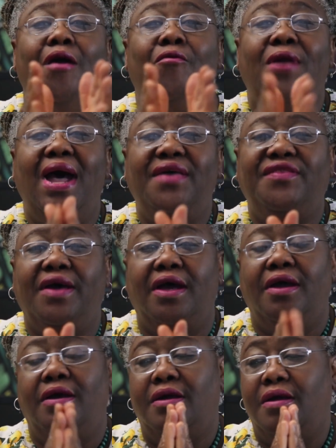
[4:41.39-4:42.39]

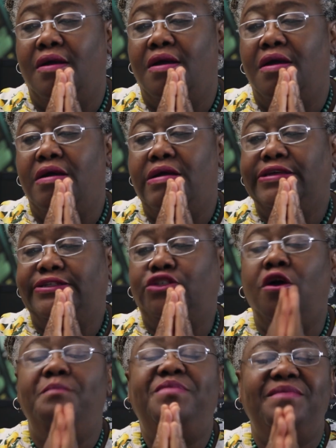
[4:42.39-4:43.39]
Rather,
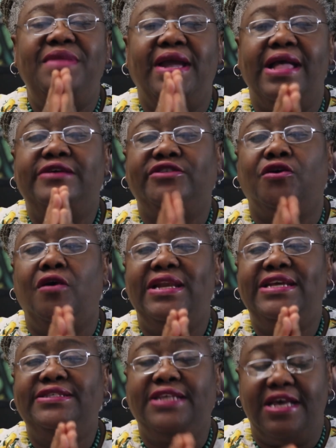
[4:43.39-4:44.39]
some biblical
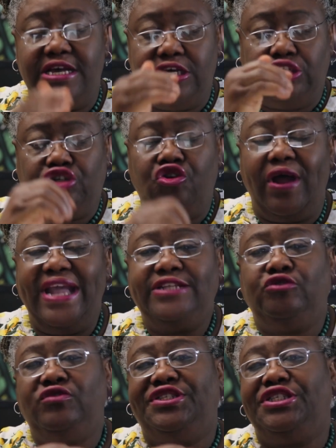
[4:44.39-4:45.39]
scholars try
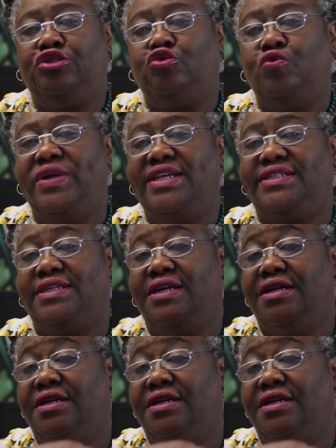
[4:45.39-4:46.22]
to situate